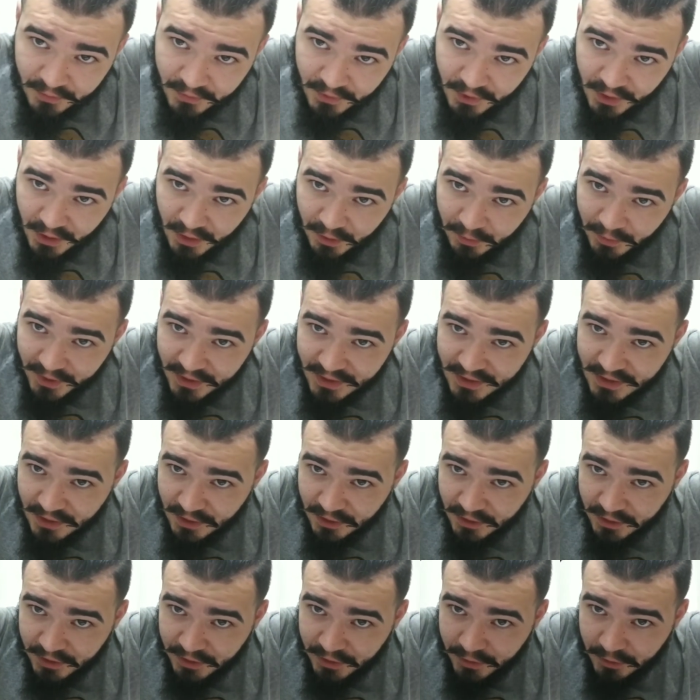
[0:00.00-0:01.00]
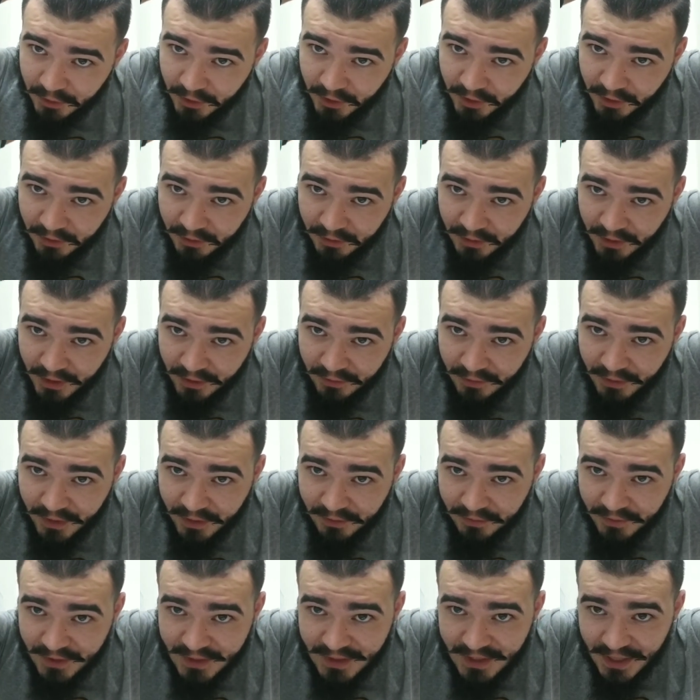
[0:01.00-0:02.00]
Kind of makes it look cuter. Even
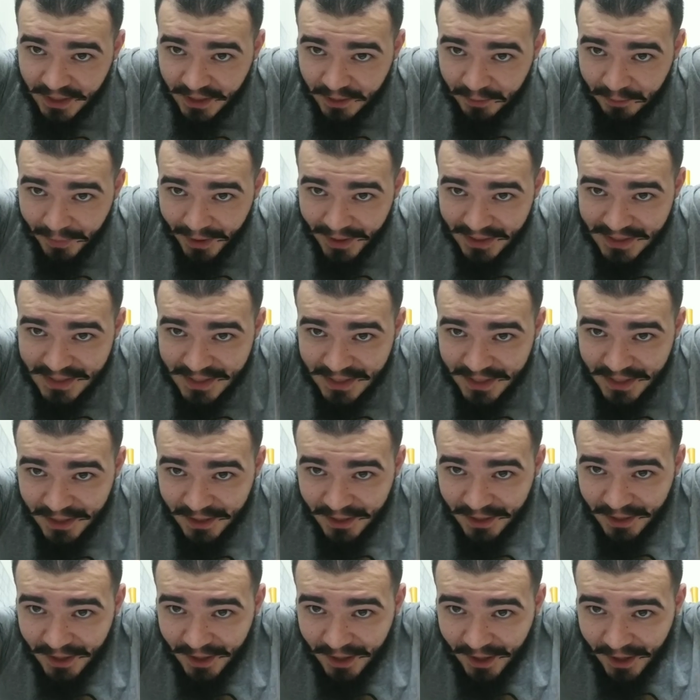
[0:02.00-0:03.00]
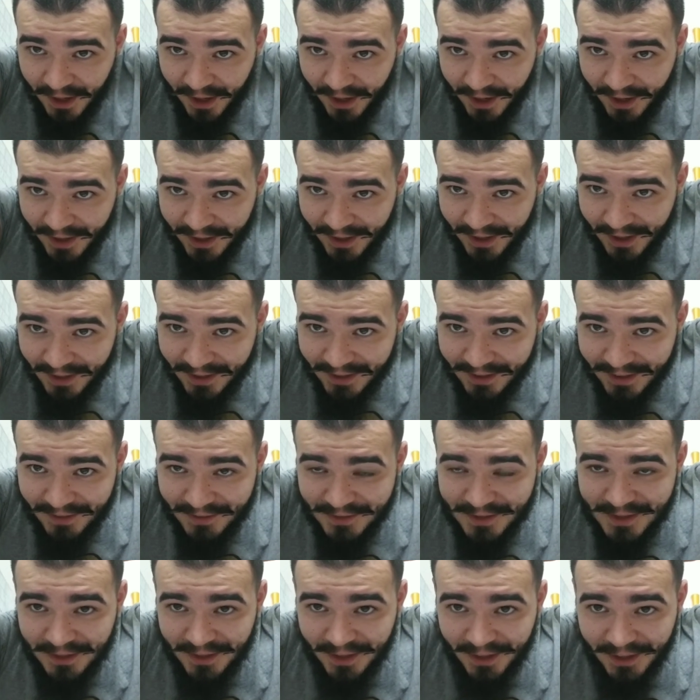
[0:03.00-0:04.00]
if it's like messy, it kind of
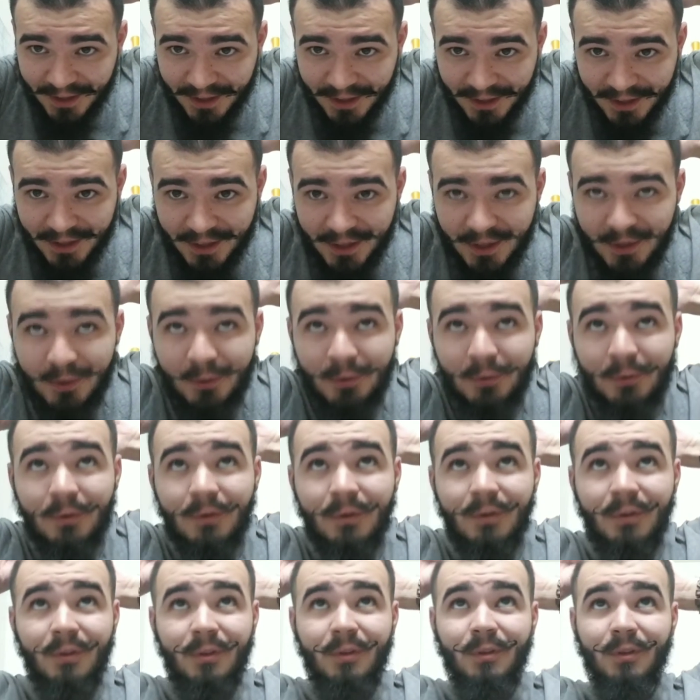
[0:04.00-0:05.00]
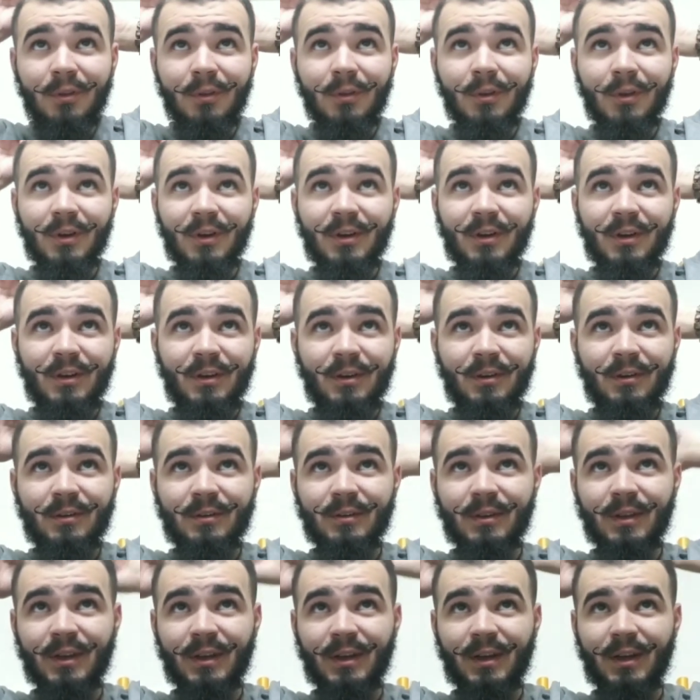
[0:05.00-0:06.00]
gives it like a cute look.
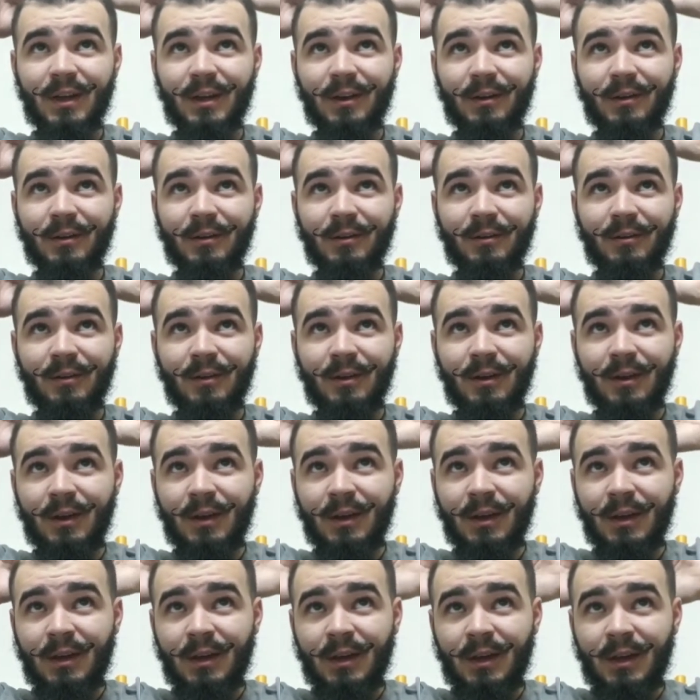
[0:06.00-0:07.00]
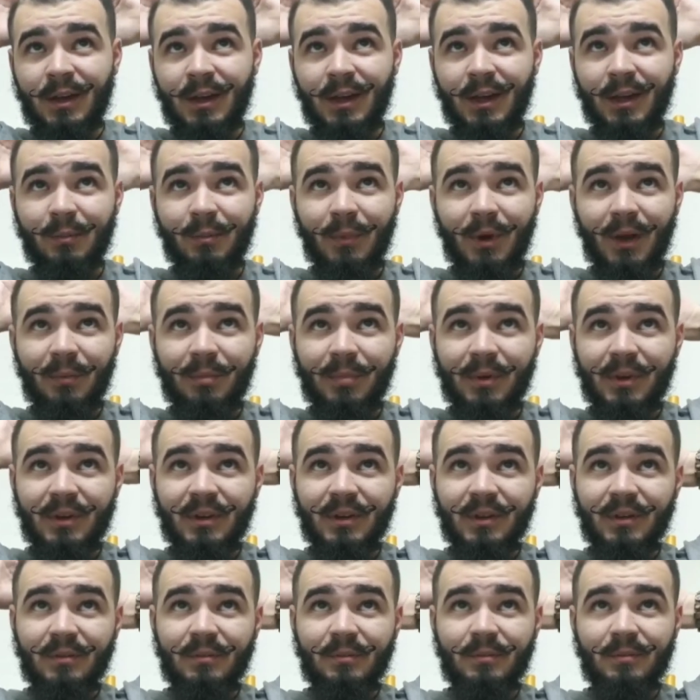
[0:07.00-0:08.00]
Like, I don't know, in my
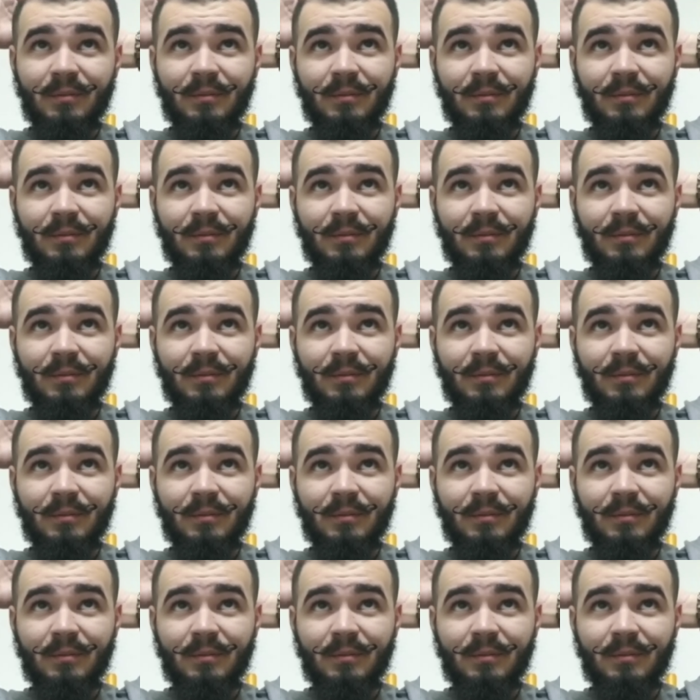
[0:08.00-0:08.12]
opinion.